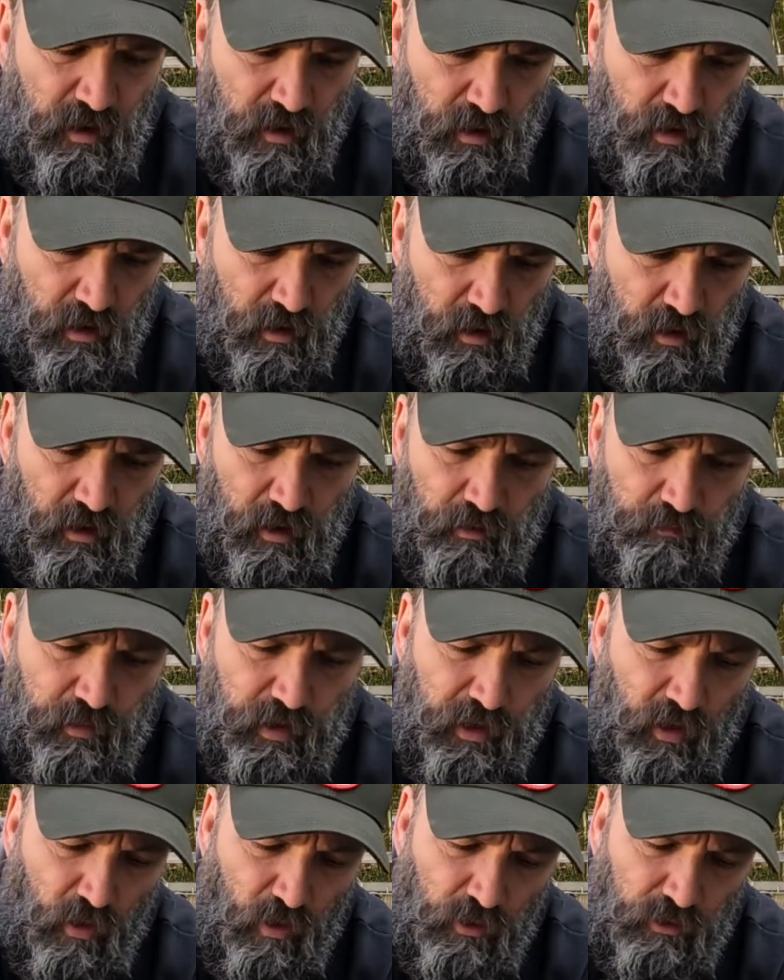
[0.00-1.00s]

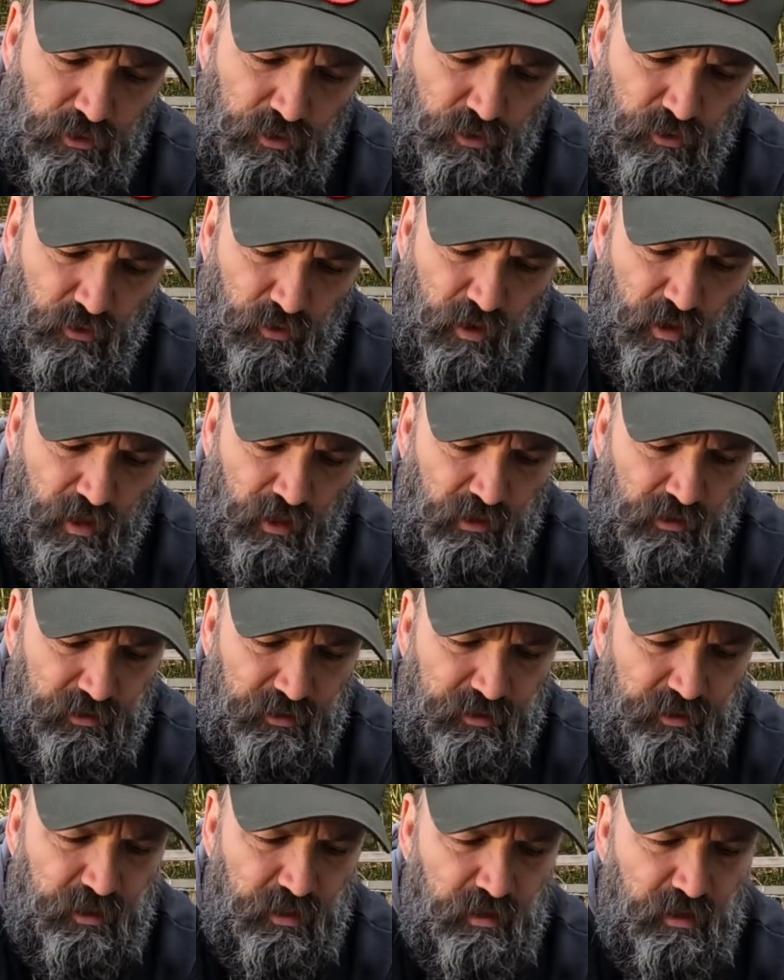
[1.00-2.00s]
It also
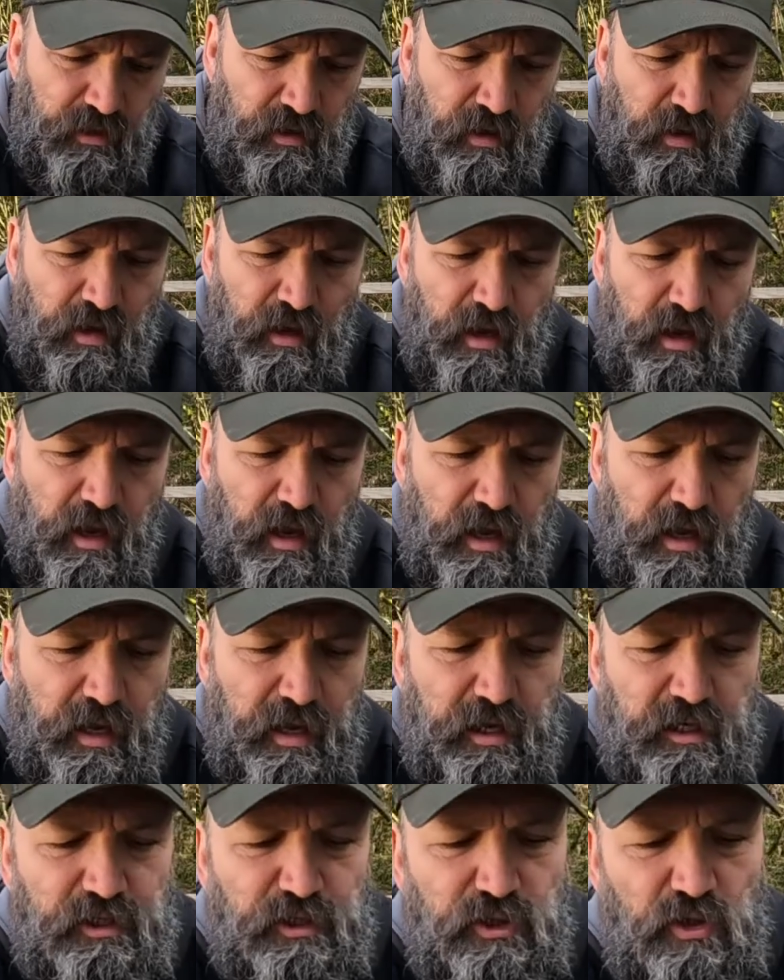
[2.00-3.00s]
has
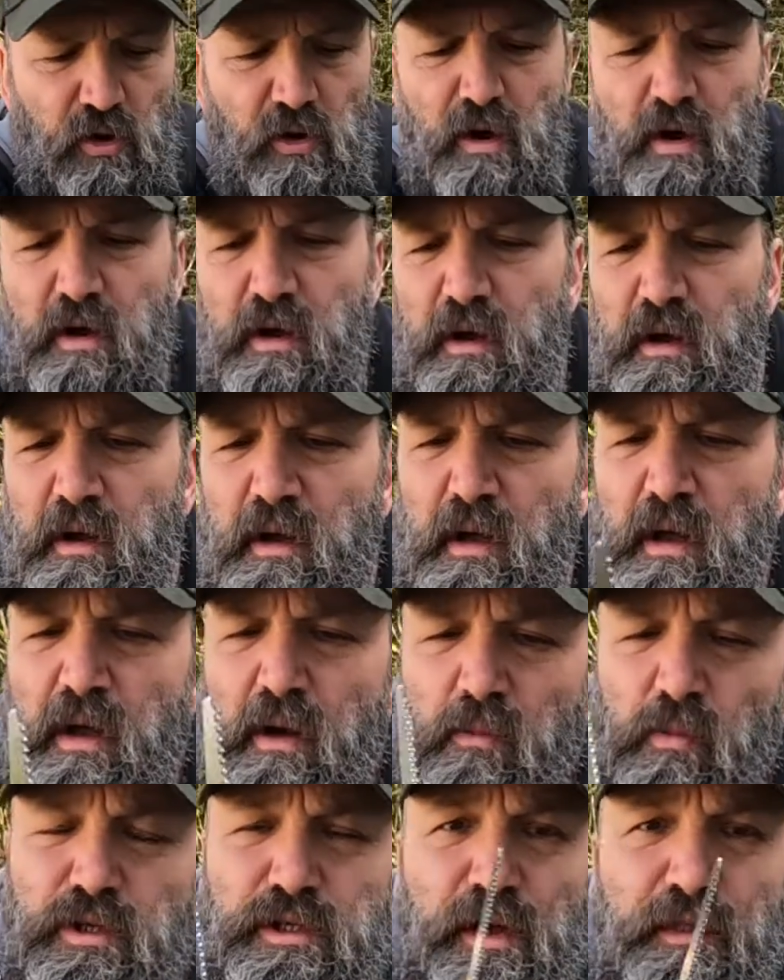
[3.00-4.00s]
a saw,
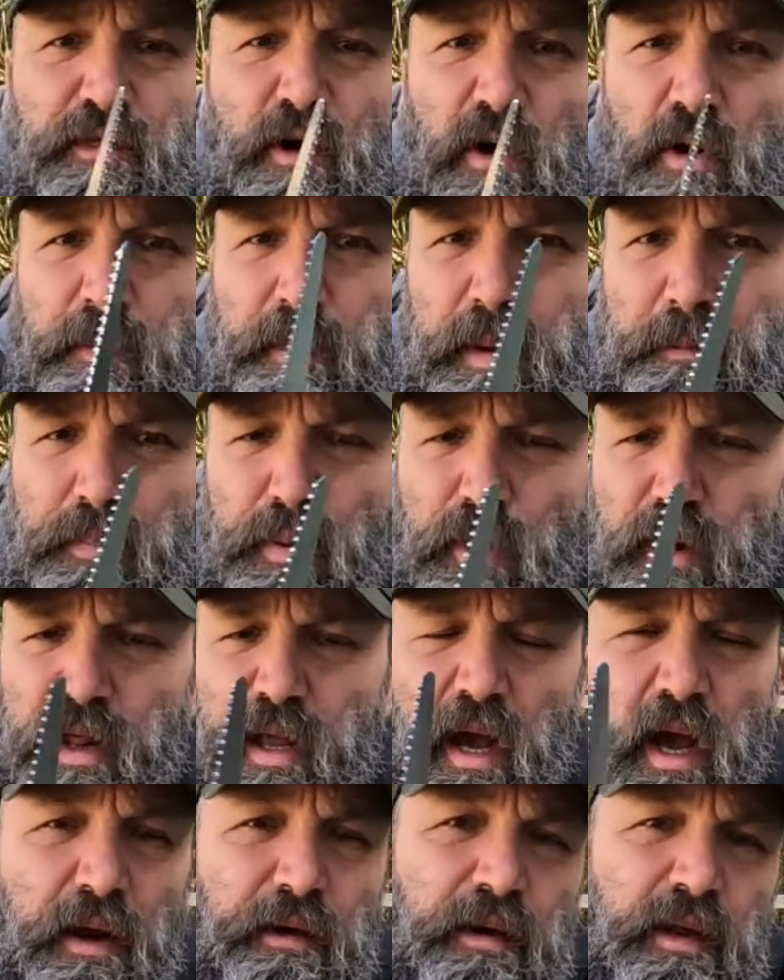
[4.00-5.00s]
which I thought would be pretty
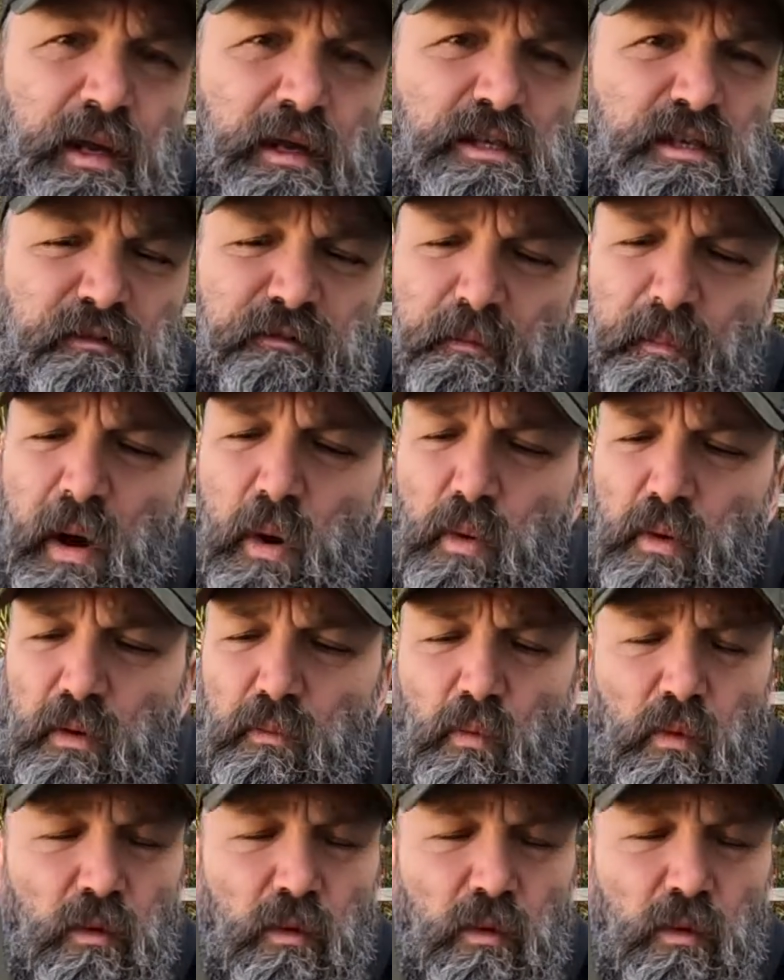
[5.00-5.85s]
handy, because if I'm out